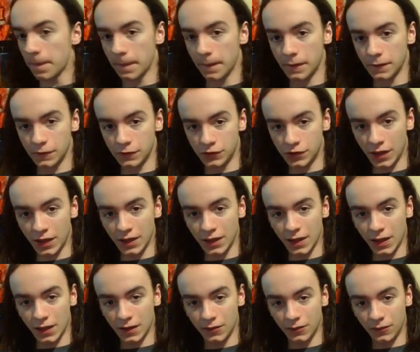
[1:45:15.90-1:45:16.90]

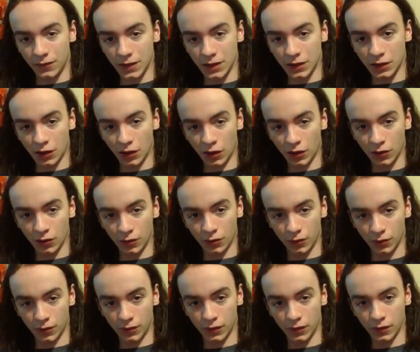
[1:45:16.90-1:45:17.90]
JAV
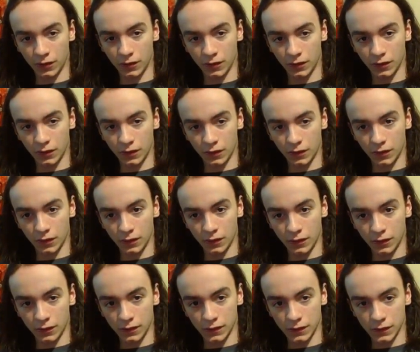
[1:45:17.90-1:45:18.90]
code.
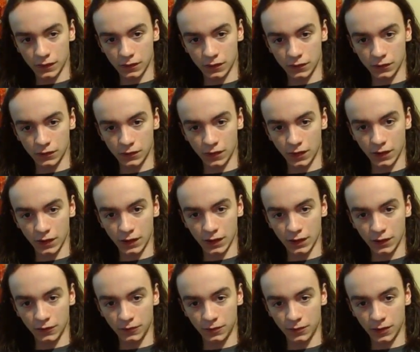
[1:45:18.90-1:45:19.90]
So you're trying to
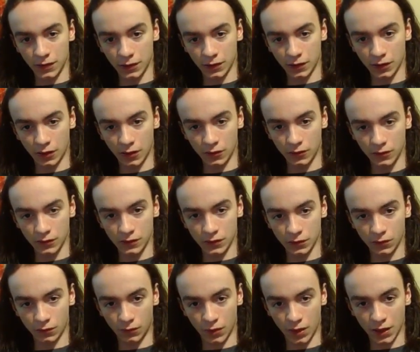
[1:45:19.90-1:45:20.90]
give me a code to
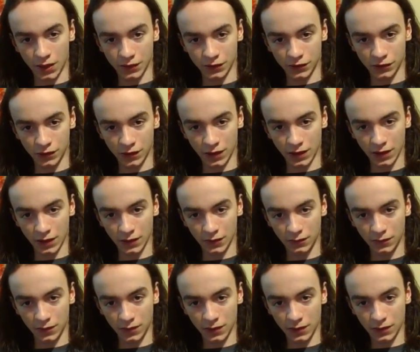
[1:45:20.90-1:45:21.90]
watch
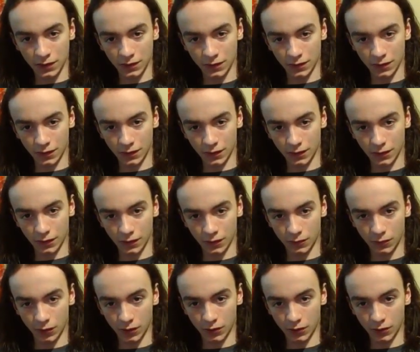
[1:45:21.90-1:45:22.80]
JAV? On what